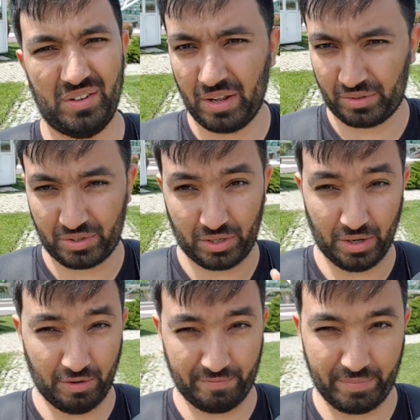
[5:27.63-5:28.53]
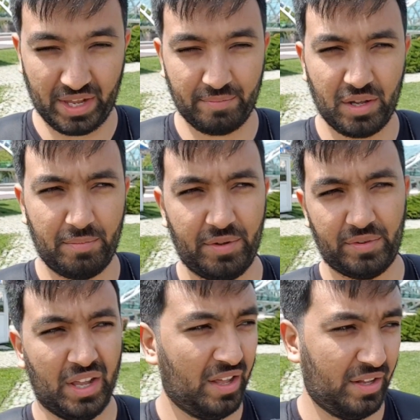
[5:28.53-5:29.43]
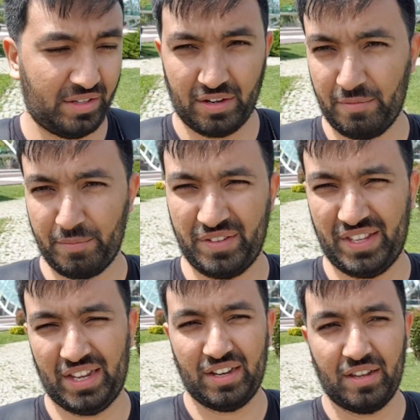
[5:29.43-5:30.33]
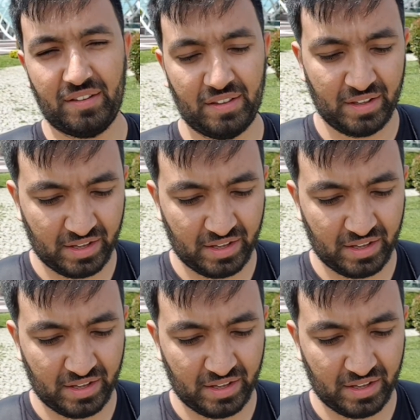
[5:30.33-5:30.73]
a ton of BMWs, ton of Mercedes,